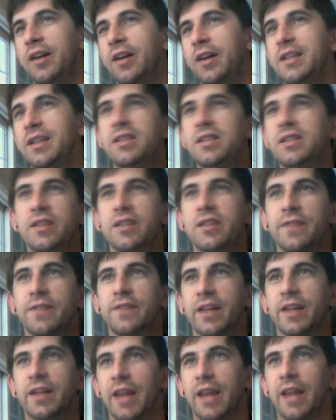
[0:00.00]
Neat stuff
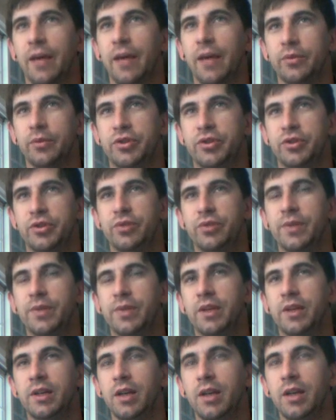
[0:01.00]
like that, which should
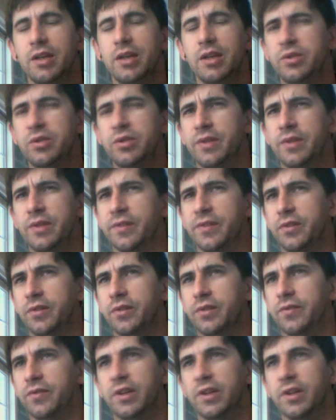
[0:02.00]
be not too
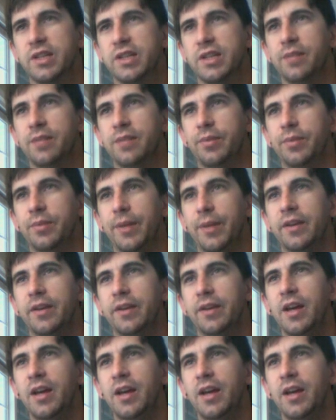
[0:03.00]
difficult for us to implement,